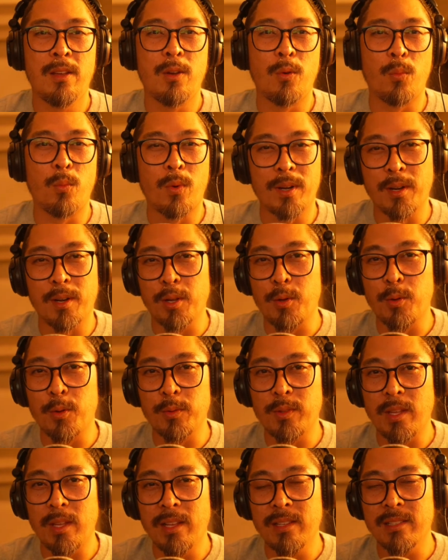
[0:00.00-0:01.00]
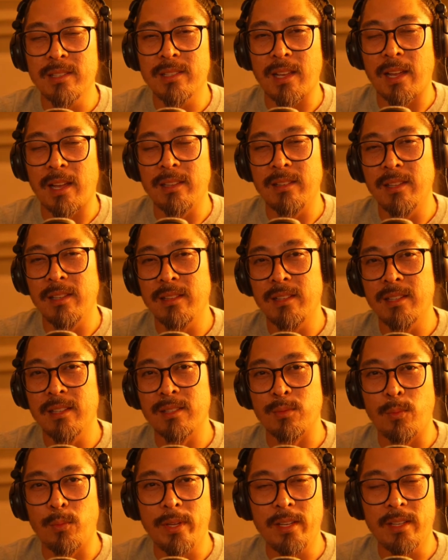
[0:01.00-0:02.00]
One of the cool things I did
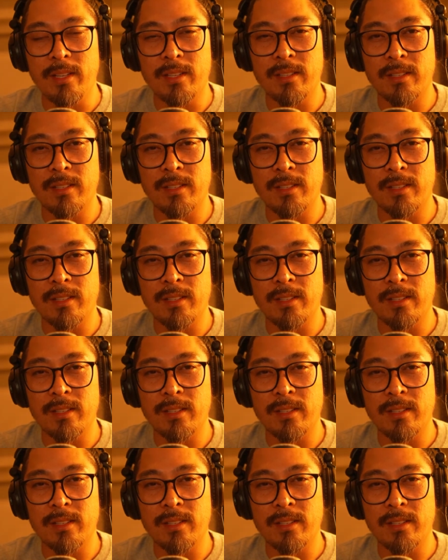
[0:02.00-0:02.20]
this week